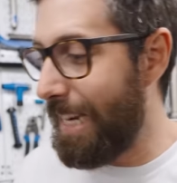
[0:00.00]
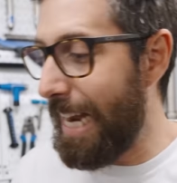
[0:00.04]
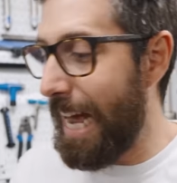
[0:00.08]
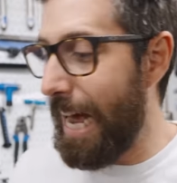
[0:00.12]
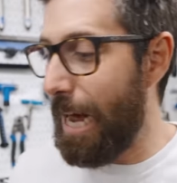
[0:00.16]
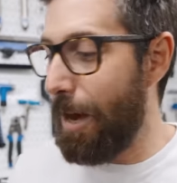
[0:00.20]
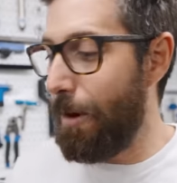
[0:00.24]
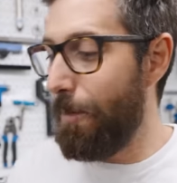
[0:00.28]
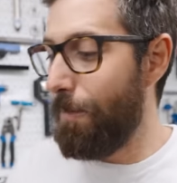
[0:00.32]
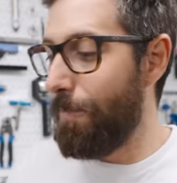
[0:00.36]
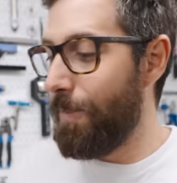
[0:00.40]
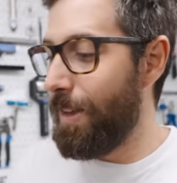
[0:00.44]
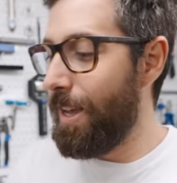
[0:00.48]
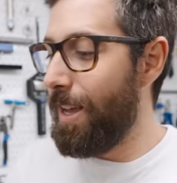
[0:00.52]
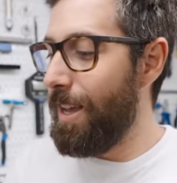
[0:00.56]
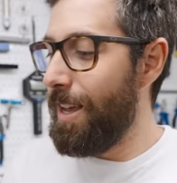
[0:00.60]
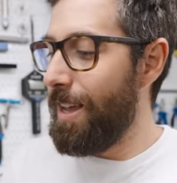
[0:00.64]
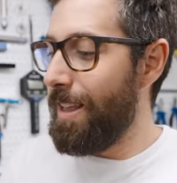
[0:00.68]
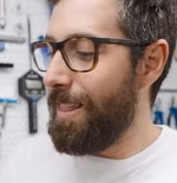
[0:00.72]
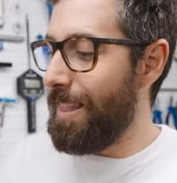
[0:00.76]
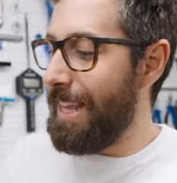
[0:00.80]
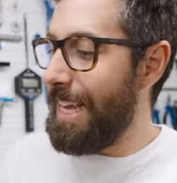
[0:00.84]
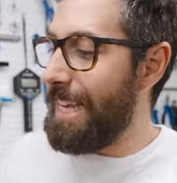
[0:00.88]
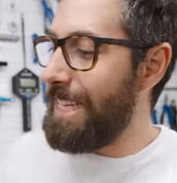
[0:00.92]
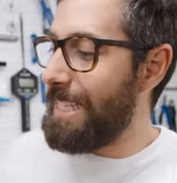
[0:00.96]
Now,
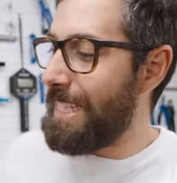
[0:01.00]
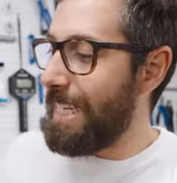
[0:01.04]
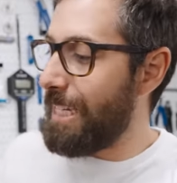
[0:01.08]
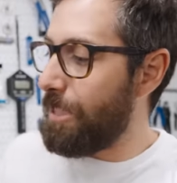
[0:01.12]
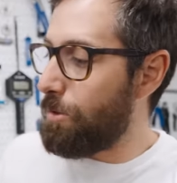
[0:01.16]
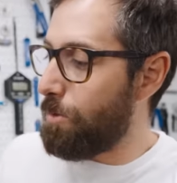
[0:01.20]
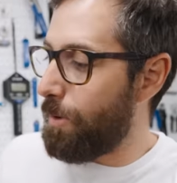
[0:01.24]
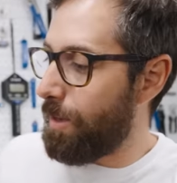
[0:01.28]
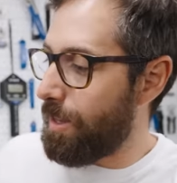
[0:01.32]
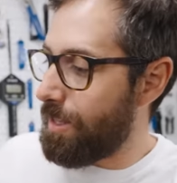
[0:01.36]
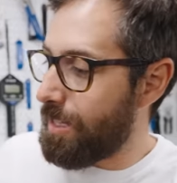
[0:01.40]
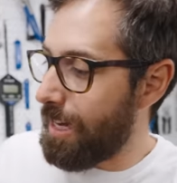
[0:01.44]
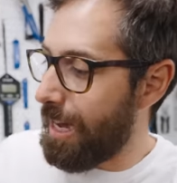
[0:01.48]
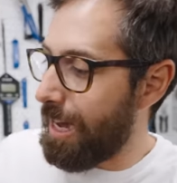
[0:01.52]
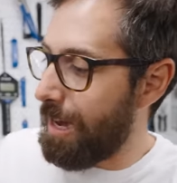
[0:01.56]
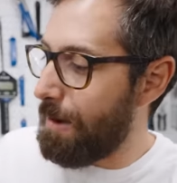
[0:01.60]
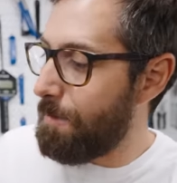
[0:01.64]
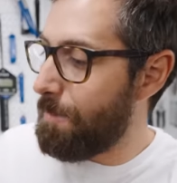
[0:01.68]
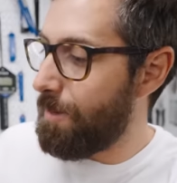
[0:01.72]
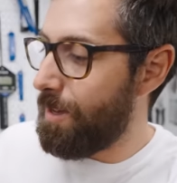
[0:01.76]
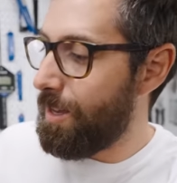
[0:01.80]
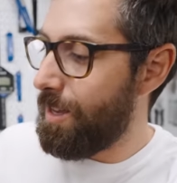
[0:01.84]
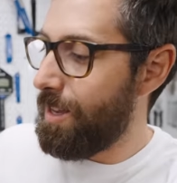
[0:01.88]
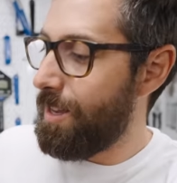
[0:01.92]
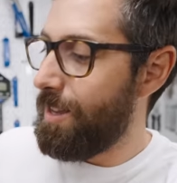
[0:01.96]
these things with
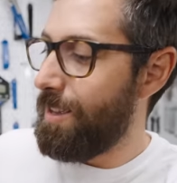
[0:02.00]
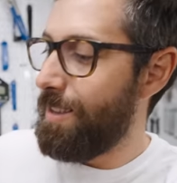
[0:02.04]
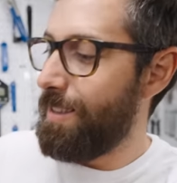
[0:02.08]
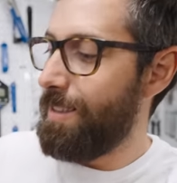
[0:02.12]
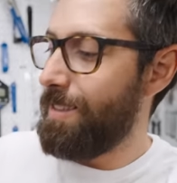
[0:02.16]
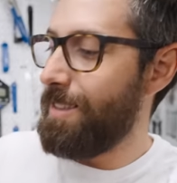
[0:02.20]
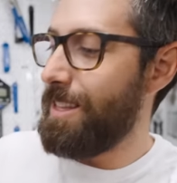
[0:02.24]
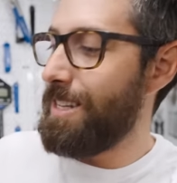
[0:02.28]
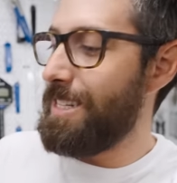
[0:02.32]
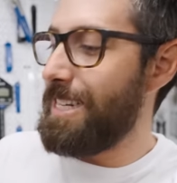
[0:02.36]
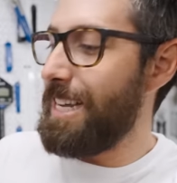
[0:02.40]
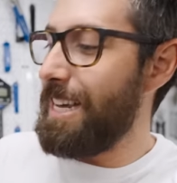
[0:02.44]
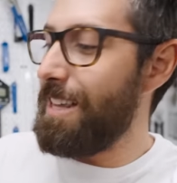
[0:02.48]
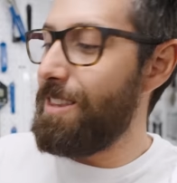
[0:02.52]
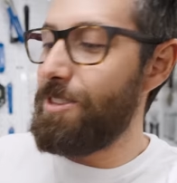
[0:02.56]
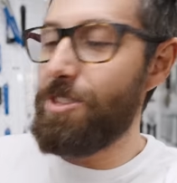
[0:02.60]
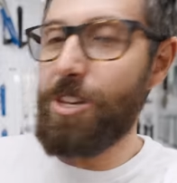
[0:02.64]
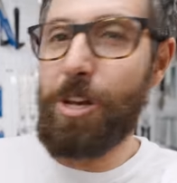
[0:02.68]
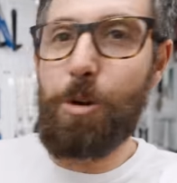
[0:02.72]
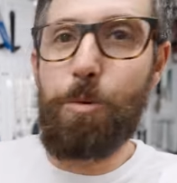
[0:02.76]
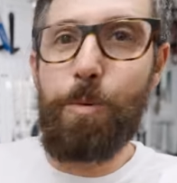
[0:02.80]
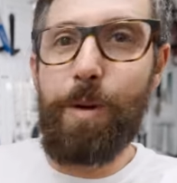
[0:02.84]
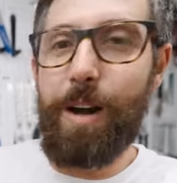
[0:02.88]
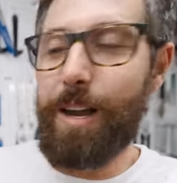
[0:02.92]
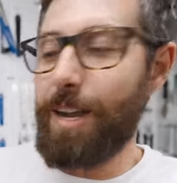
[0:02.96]
time, the teeth
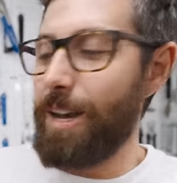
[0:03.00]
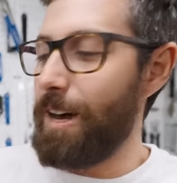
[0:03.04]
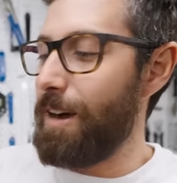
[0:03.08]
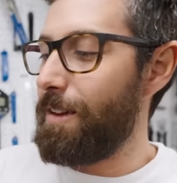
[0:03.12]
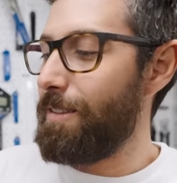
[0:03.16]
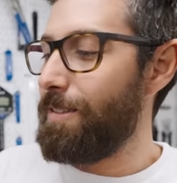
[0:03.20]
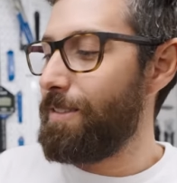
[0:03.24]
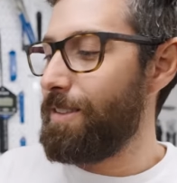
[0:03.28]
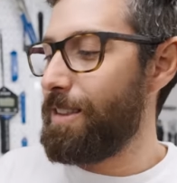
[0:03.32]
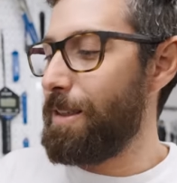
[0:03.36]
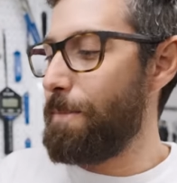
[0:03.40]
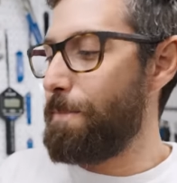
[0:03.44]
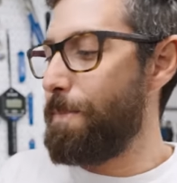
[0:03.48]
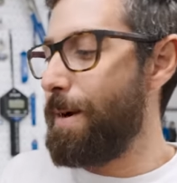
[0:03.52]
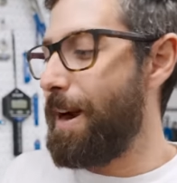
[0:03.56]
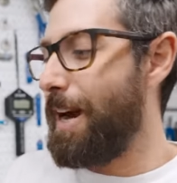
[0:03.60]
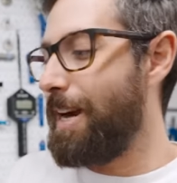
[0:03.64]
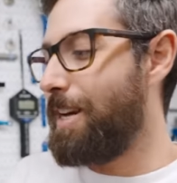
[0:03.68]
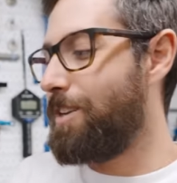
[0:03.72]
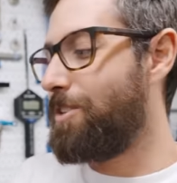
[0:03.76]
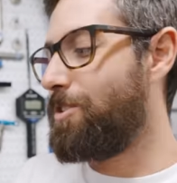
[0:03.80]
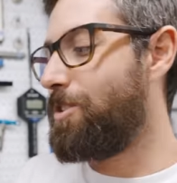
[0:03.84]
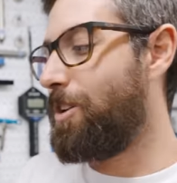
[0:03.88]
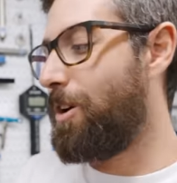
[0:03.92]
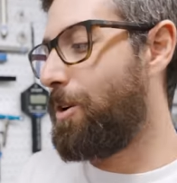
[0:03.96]
start wearing out, the
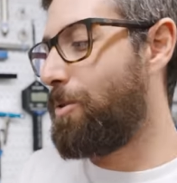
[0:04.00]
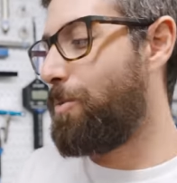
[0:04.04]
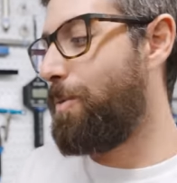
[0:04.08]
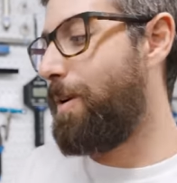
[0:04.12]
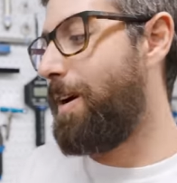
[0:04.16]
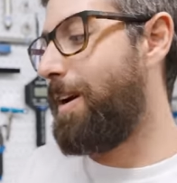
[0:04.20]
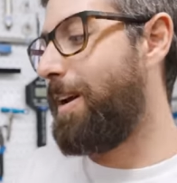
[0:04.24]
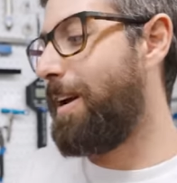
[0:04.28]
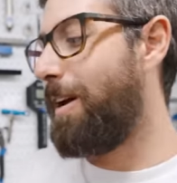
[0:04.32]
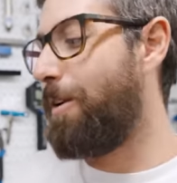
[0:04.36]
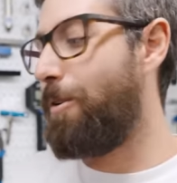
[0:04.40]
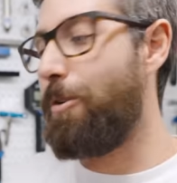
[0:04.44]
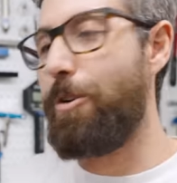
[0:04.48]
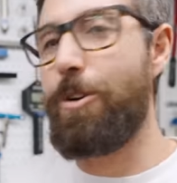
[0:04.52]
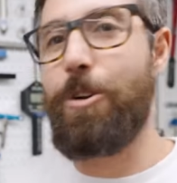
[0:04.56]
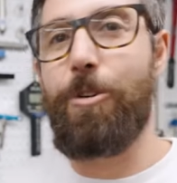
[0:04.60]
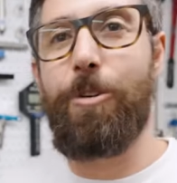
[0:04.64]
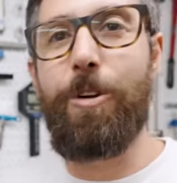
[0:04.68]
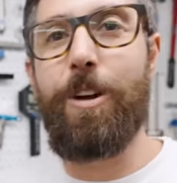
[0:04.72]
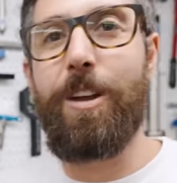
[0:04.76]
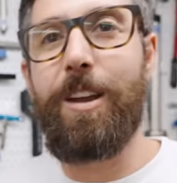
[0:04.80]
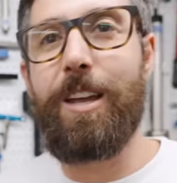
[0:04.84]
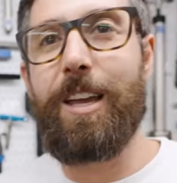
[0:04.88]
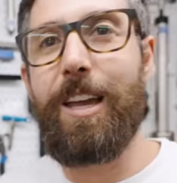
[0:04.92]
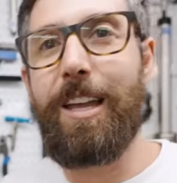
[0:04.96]
bearings start wearing out or
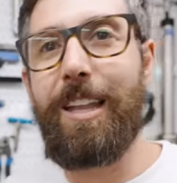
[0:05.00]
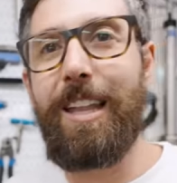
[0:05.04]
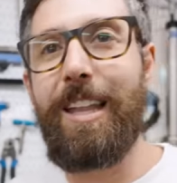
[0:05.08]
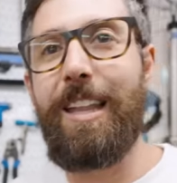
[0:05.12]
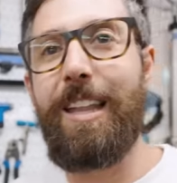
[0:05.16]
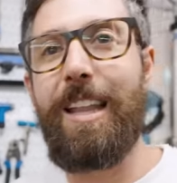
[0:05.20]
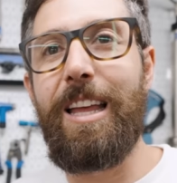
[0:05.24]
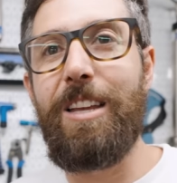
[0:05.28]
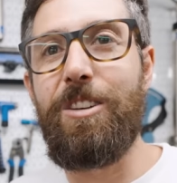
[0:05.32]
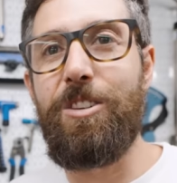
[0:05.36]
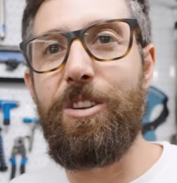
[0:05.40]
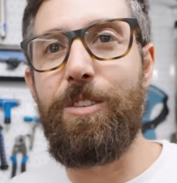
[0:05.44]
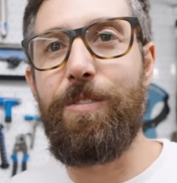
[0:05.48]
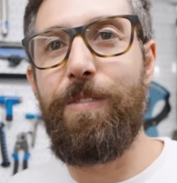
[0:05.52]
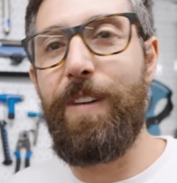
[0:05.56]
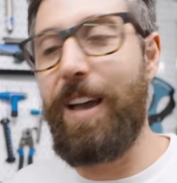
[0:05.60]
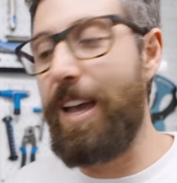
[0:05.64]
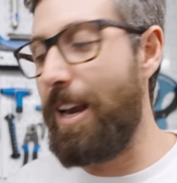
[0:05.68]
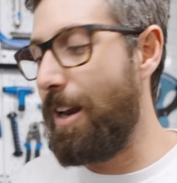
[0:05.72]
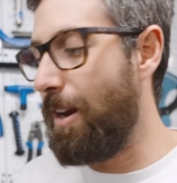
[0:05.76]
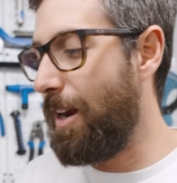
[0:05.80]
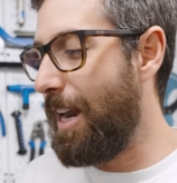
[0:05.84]
corroding, and then they just fade.